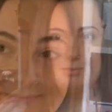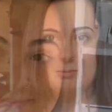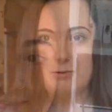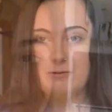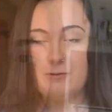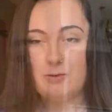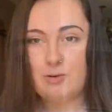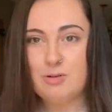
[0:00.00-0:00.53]

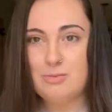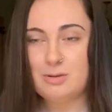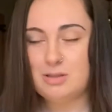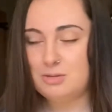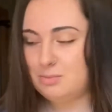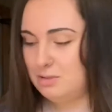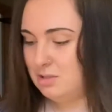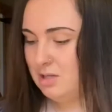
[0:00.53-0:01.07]
Before we put the
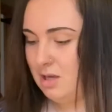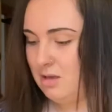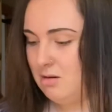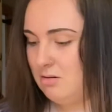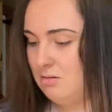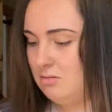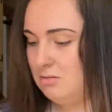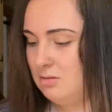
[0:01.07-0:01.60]

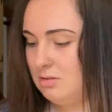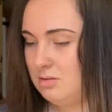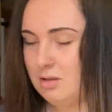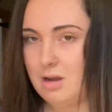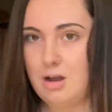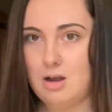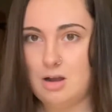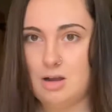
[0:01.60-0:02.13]
potatoes
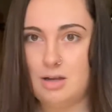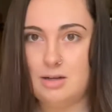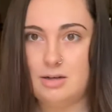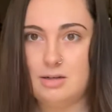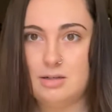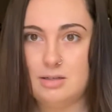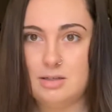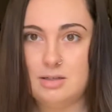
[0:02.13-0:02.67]

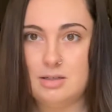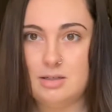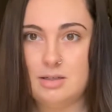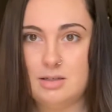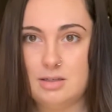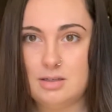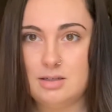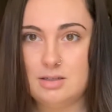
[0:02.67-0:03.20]
on
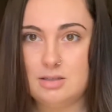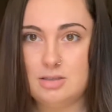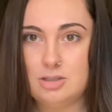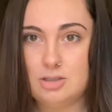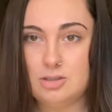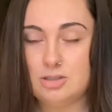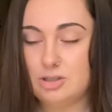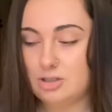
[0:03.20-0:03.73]

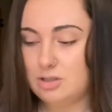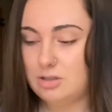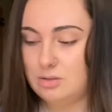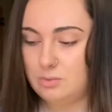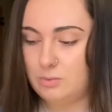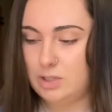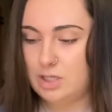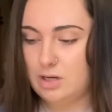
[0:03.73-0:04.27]
to cook,
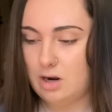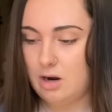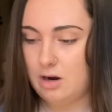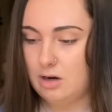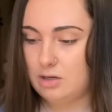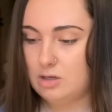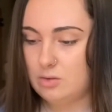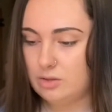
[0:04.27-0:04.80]
we
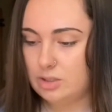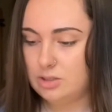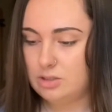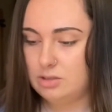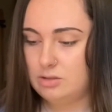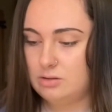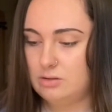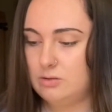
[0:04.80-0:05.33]
are going
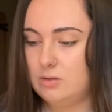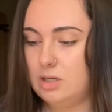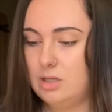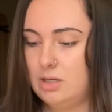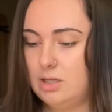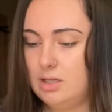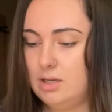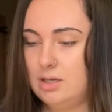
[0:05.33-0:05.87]
to
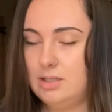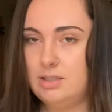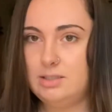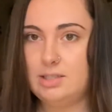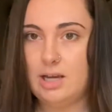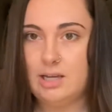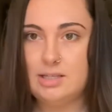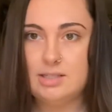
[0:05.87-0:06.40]

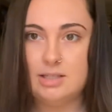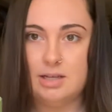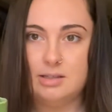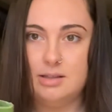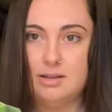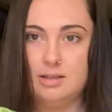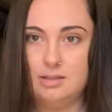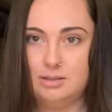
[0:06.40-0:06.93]
dice
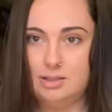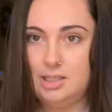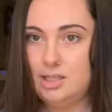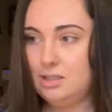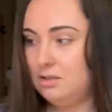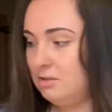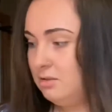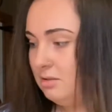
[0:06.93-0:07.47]
the
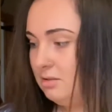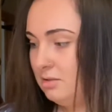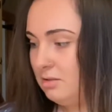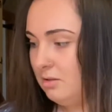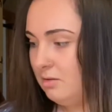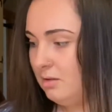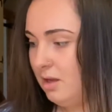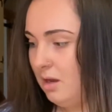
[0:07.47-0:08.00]
leek
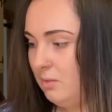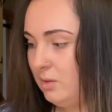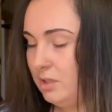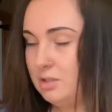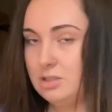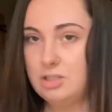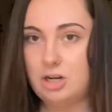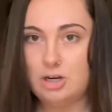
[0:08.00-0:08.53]
so that we
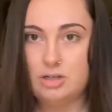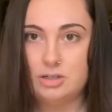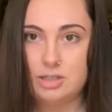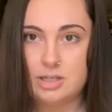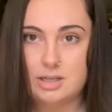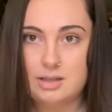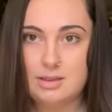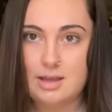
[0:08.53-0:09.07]
can start
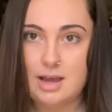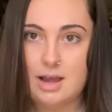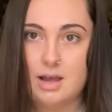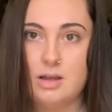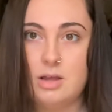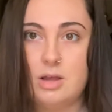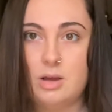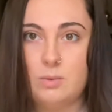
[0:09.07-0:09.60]
cooking that
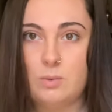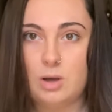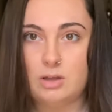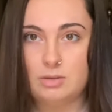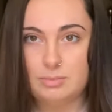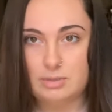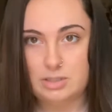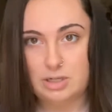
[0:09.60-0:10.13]
while
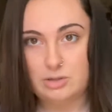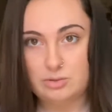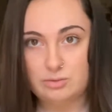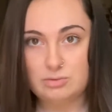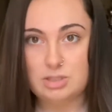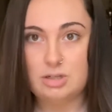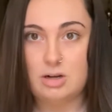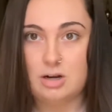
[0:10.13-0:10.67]
the
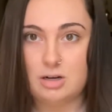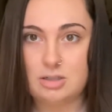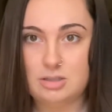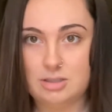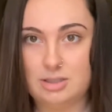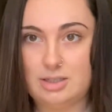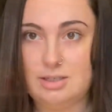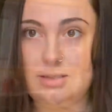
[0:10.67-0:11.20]
potatoes are
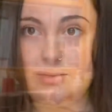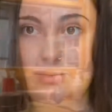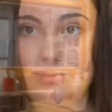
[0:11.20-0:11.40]
cooking.